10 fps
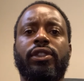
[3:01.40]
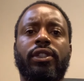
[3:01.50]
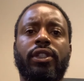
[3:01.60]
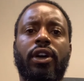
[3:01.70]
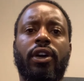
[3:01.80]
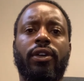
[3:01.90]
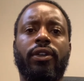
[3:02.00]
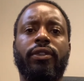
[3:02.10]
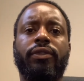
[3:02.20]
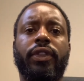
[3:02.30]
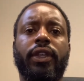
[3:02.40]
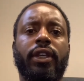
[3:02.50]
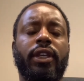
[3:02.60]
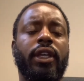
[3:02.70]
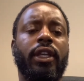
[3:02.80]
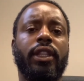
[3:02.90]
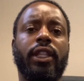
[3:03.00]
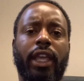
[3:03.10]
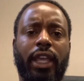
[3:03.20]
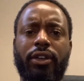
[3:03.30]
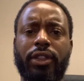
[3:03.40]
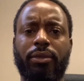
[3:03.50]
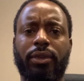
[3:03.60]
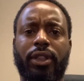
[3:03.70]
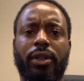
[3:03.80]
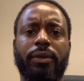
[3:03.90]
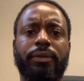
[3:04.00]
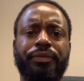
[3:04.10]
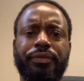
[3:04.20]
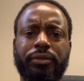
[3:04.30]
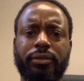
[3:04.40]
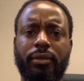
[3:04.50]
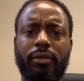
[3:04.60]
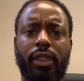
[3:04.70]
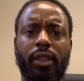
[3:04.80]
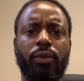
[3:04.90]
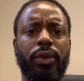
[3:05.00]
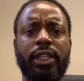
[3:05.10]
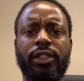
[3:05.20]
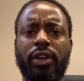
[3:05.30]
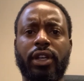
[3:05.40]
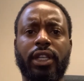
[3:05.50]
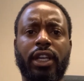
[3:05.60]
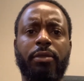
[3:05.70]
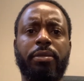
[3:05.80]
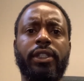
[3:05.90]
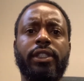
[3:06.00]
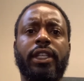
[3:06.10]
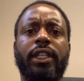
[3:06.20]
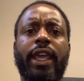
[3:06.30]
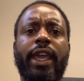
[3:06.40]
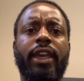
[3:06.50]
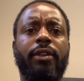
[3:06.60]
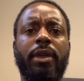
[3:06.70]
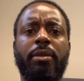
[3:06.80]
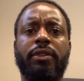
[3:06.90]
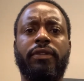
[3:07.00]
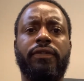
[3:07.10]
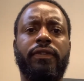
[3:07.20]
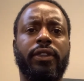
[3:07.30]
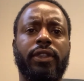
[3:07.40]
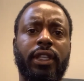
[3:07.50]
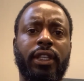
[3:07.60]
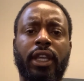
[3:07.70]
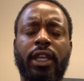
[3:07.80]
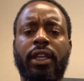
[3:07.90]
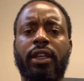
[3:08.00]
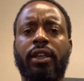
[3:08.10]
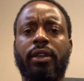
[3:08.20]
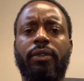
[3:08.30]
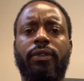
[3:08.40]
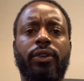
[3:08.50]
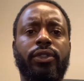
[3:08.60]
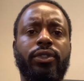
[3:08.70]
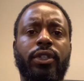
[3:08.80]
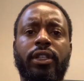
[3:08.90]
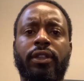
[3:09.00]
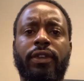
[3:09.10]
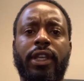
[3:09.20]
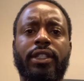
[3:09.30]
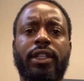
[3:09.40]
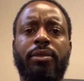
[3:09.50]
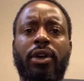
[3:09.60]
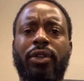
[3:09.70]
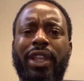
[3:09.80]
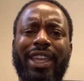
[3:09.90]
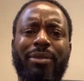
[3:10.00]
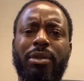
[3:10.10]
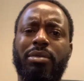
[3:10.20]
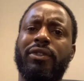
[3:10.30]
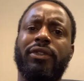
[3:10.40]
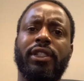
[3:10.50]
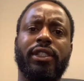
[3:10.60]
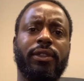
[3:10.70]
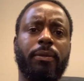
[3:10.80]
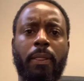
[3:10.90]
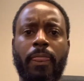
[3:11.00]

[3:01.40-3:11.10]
you see all the hell they went through when they started companies, and they had maybe 50 folks who could have invested, but only 8 people invested.